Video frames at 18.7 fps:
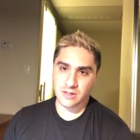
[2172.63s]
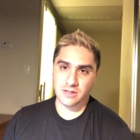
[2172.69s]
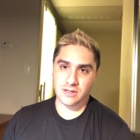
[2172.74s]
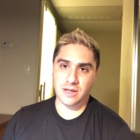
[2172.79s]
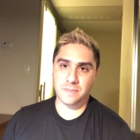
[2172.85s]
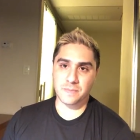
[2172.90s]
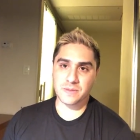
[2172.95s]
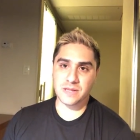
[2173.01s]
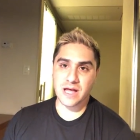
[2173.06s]

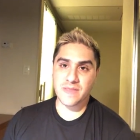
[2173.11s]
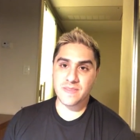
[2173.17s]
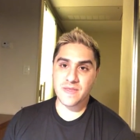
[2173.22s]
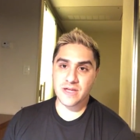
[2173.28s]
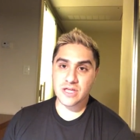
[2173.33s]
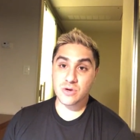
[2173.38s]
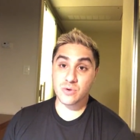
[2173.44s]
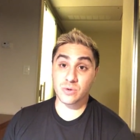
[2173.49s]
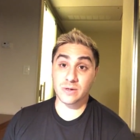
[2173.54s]
I'm glad
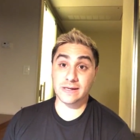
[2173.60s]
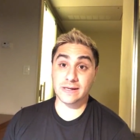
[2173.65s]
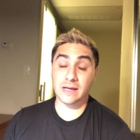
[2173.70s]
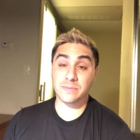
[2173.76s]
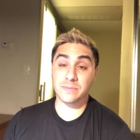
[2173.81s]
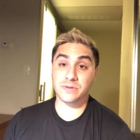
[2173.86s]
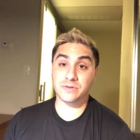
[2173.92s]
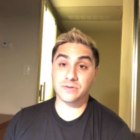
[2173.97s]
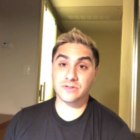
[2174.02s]
that you were
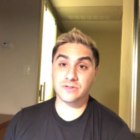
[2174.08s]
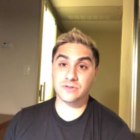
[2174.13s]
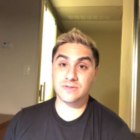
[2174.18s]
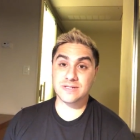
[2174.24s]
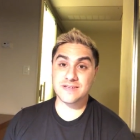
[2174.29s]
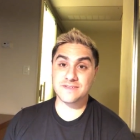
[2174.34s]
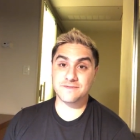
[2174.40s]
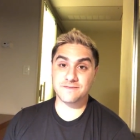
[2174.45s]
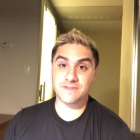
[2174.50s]
able
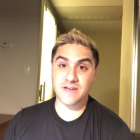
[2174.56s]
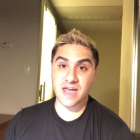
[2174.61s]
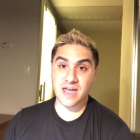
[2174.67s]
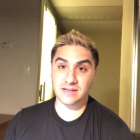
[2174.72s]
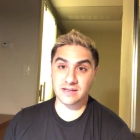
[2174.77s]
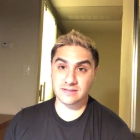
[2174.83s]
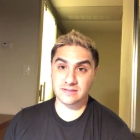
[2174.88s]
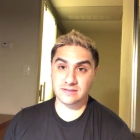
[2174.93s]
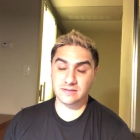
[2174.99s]
to
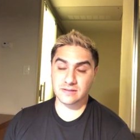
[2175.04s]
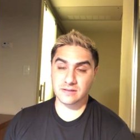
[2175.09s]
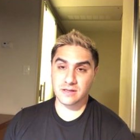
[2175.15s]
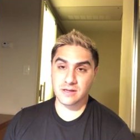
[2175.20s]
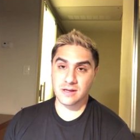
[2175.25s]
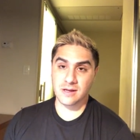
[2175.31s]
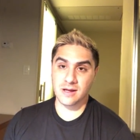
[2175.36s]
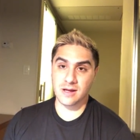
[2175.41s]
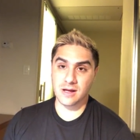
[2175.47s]
defect
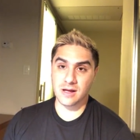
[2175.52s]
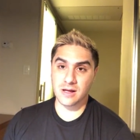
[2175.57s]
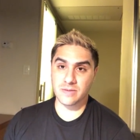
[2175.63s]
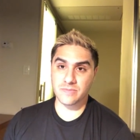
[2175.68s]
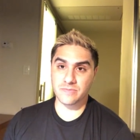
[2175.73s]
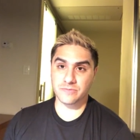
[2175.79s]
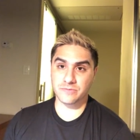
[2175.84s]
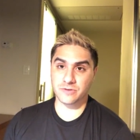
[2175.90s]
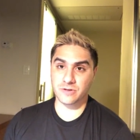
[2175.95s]

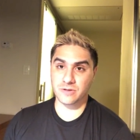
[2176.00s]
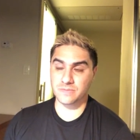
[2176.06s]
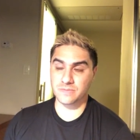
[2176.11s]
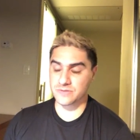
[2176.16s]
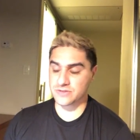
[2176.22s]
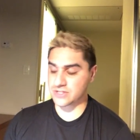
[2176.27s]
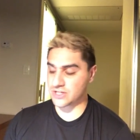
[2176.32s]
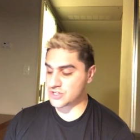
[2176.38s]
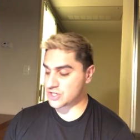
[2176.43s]
from
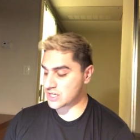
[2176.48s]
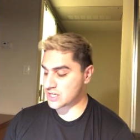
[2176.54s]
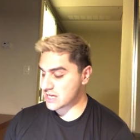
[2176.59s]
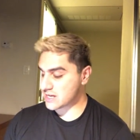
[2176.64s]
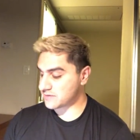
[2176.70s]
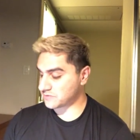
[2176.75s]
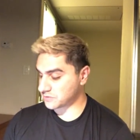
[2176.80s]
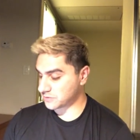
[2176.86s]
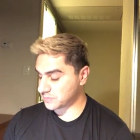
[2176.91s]
such an
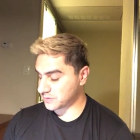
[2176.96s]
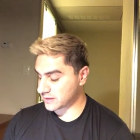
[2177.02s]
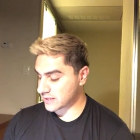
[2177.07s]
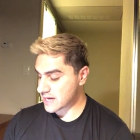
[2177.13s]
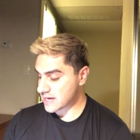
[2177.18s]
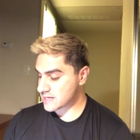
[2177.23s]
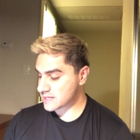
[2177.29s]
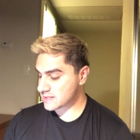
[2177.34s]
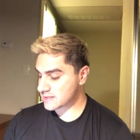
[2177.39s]
evil
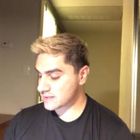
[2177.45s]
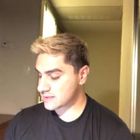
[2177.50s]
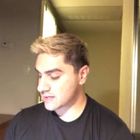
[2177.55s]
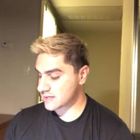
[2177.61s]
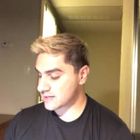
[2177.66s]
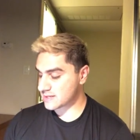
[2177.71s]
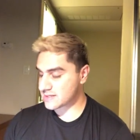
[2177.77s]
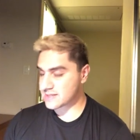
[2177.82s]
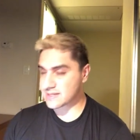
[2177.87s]
place.
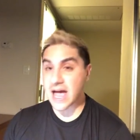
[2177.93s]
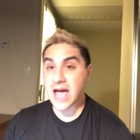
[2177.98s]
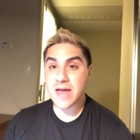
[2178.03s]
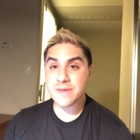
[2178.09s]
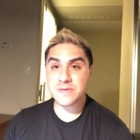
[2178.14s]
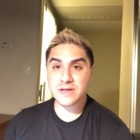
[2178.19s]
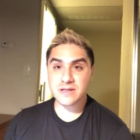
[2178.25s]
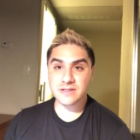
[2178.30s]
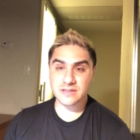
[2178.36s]
And it's
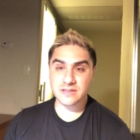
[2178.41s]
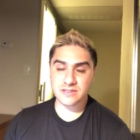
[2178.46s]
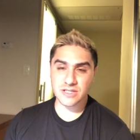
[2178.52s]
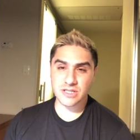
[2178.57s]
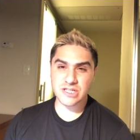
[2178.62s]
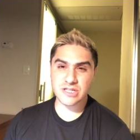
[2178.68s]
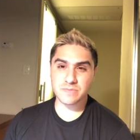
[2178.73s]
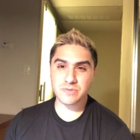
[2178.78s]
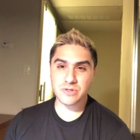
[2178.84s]
sad because it's
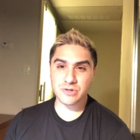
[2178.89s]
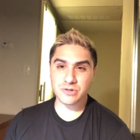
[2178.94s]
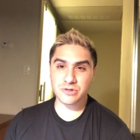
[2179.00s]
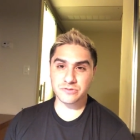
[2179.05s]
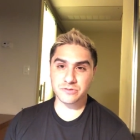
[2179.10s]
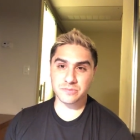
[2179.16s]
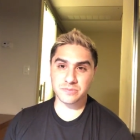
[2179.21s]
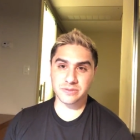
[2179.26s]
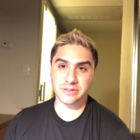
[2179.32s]
such a
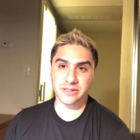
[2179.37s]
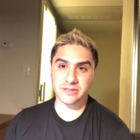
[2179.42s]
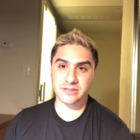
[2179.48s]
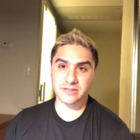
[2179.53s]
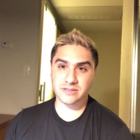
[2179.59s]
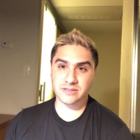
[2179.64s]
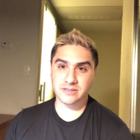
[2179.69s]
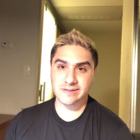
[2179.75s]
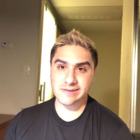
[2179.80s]
beautiful
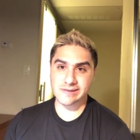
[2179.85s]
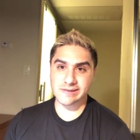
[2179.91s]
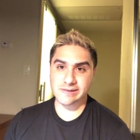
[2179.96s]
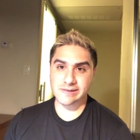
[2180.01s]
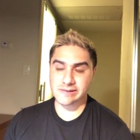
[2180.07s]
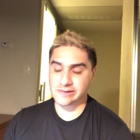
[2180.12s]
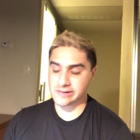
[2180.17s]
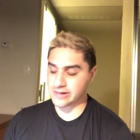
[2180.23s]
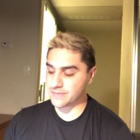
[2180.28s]
place.
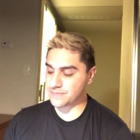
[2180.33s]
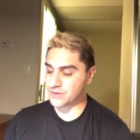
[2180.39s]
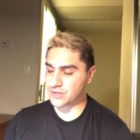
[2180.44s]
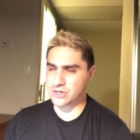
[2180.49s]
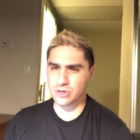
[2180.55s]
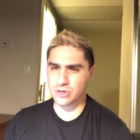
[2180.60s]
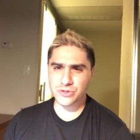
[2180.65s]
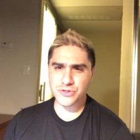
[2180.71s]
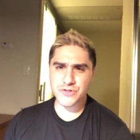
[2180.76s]
The
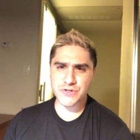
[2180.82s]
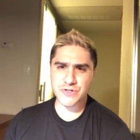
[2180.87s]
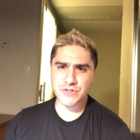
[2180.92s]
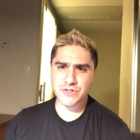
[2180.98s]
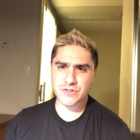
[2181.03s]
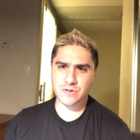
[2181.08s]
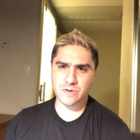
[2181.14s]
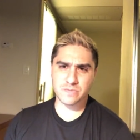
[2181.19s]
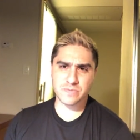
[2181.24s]
culture
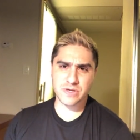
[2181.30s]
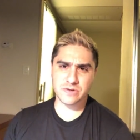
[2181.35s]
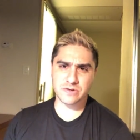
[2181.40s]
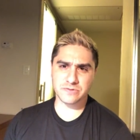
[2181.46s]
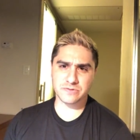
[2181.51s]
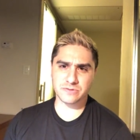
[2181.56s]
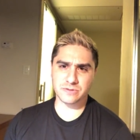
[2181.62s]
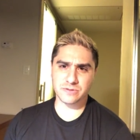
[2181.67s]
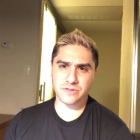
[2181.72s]
is so beautiful.